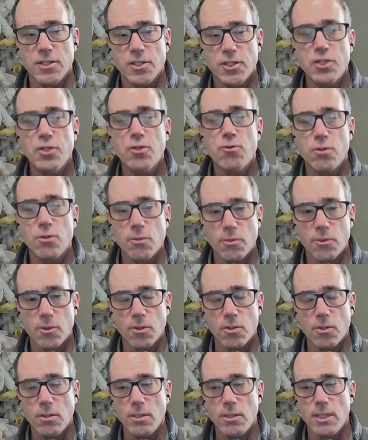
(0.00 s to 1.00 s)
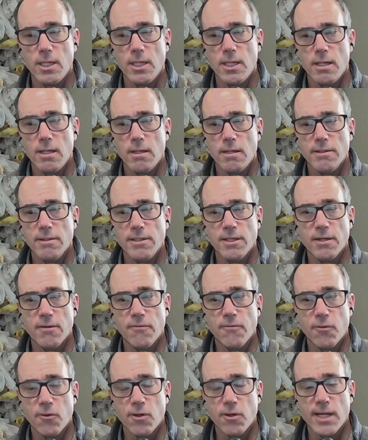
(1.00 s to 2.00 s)
doable,
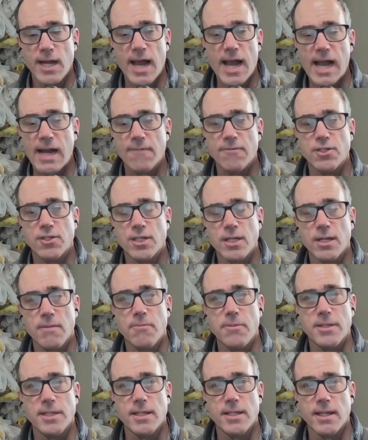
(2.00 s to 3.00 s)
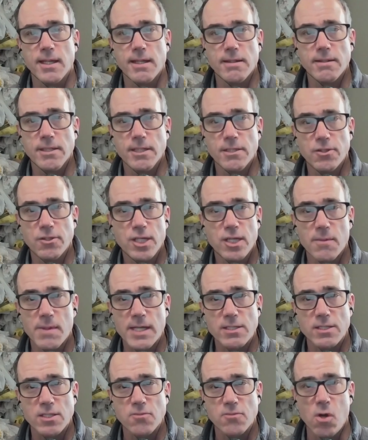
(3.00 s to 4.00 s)
for an average company. And,
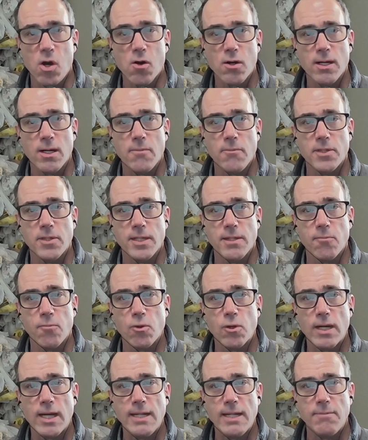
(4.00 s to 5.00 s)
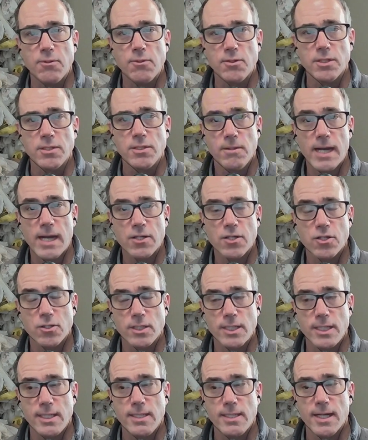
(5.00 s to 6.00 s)
ChicoBag's a small company, and we're able to
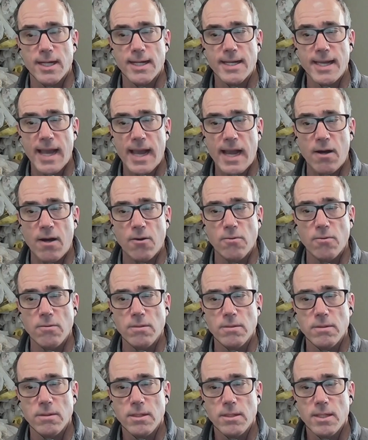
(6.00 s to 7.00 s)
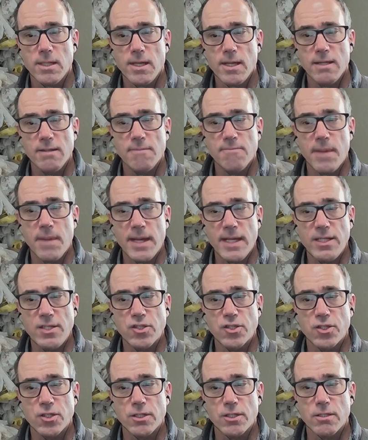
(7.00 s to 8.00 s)
actually account and
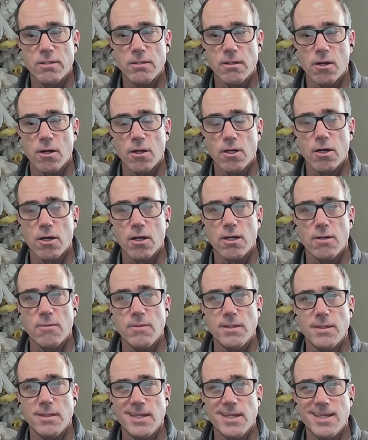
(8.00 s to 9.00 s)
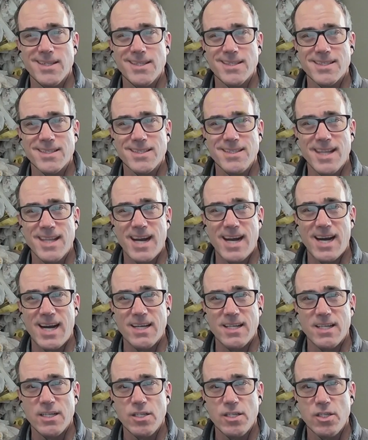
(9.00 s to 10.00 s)
measure our carbon. And it's
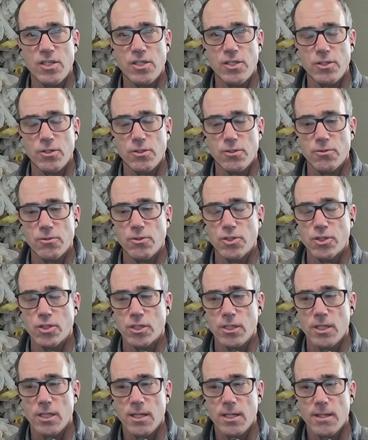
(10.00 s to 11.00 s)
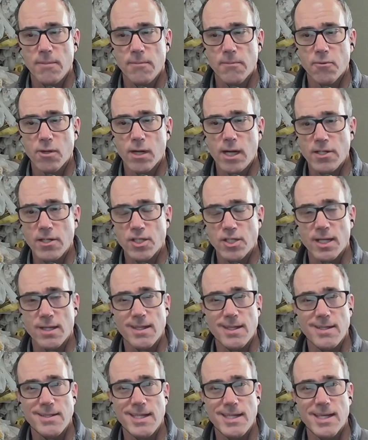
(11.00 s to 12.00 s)
not a huge project
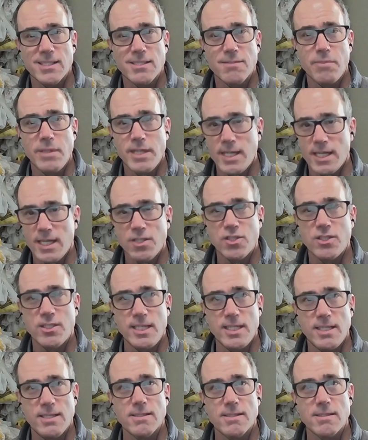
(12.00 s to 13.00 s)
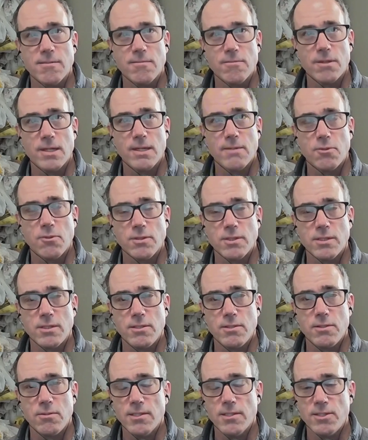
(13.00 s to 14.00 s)
that takes PhDs. We're able
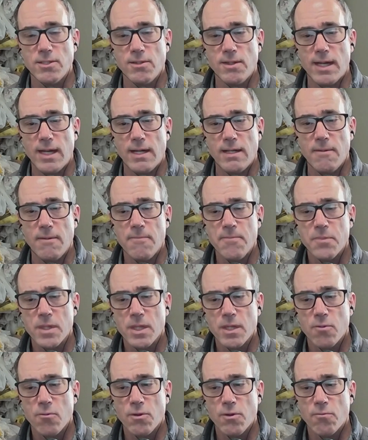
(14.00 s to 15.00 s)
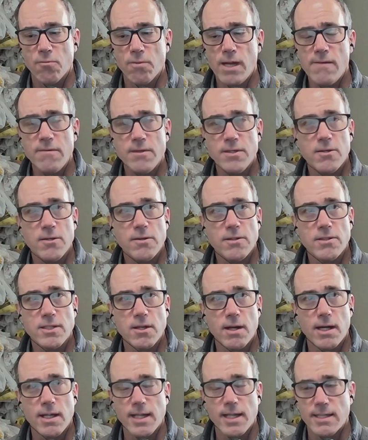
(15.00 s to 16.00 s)
to do that with revenue. And
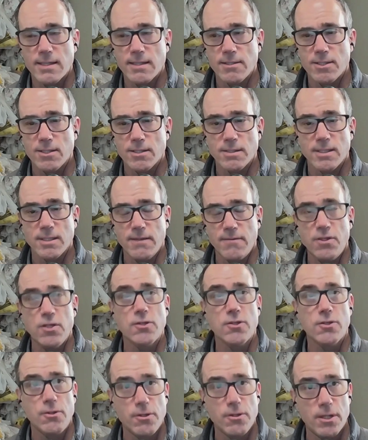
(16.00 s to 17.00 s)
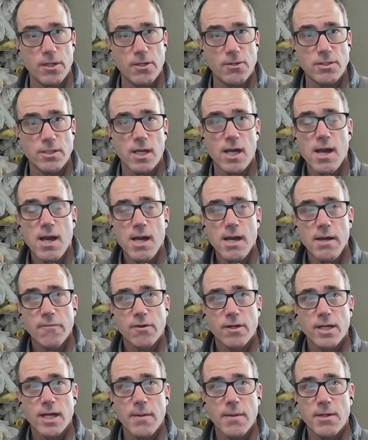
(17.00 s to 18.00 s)
so I'd like to just give you kudos
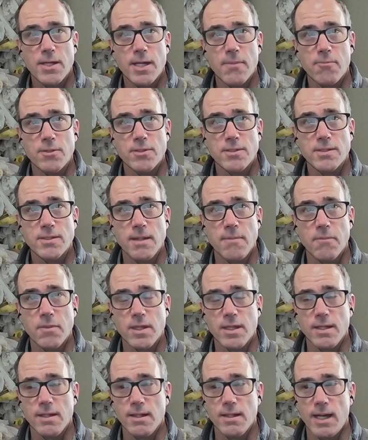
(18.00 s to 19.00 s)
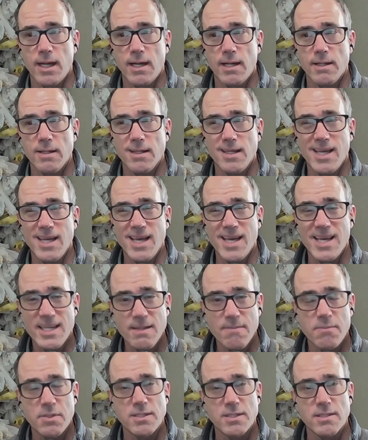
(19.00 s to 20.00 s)
for coming up with something that
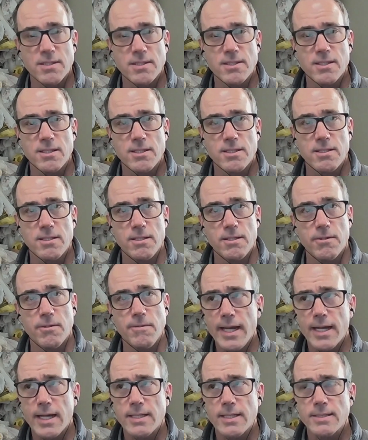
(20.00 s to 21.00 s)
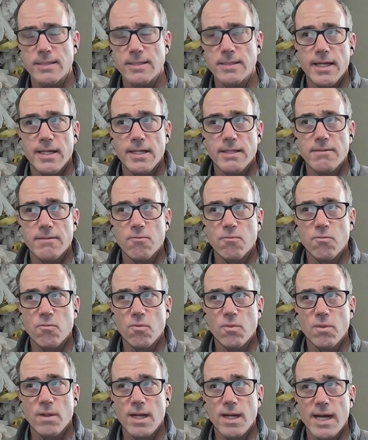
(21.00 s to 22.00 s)
any business could do. And
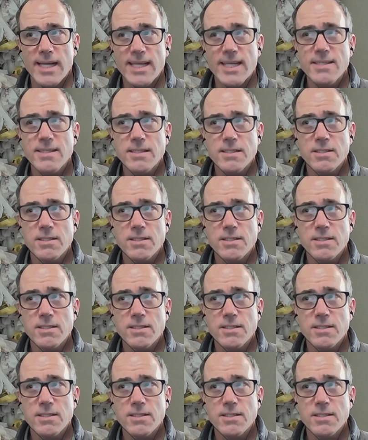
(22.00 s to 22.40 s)
I guess